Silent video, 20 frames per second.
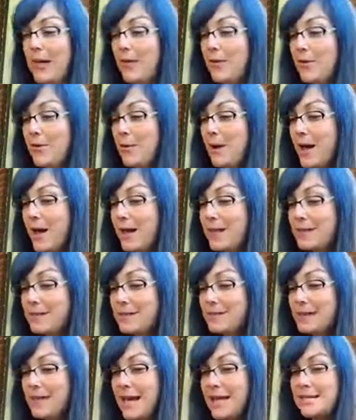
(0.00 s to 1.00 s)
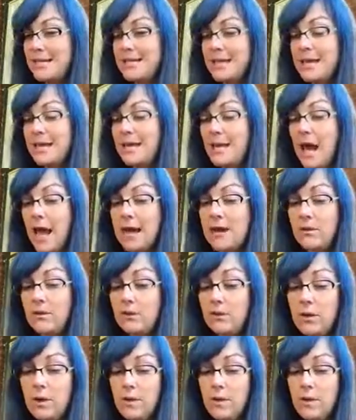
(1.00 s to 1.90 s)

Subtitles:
otherwise, that's it. I don't